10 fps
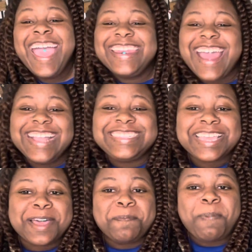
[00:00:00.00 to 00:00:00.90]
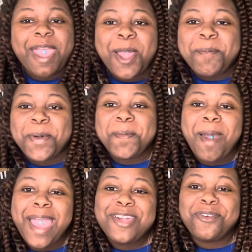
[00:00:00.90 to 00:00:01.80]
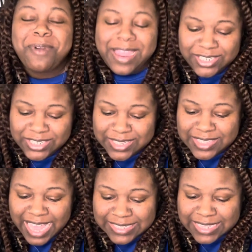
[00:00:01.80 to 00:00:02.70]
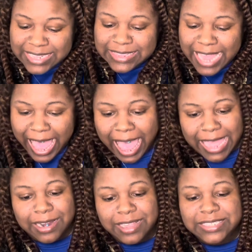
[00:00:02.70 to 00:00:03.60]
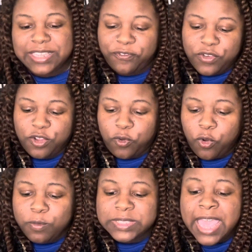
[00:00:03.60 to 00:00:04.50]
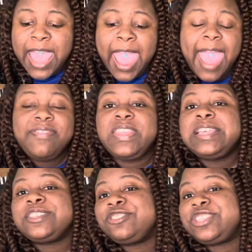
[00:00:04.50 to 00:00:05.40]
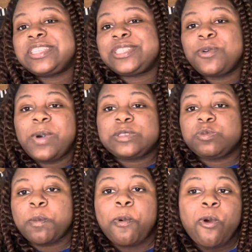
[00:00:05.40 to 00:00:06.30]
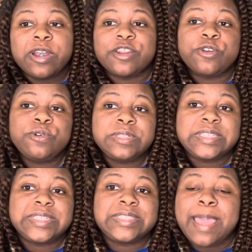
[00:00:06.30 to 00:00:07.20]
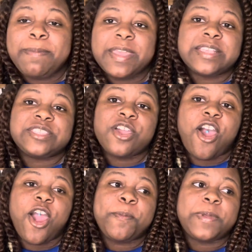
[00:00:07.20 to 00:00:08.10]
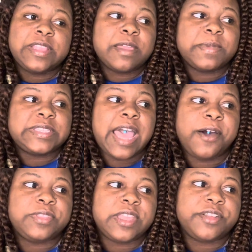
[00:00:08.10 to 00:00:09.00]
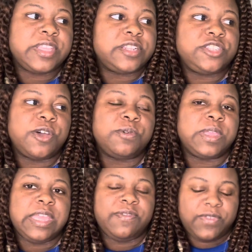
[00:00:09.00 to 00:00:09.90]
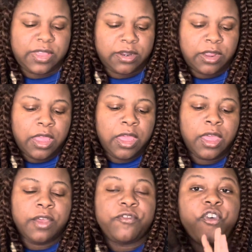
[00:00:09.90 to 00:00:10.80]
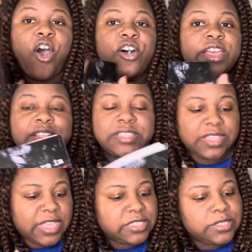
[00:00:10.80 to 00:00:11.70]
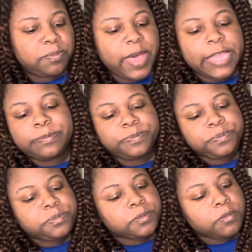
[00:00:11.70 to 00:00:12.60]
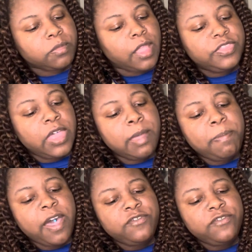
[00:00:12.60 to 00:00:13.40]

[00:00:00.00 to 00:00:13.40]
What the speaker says: not to compare, but my gracious, that's a lot of different groups. And these are just to what's reported. Who's to say? Because there are polygamists out there that don't even fall into this. But the above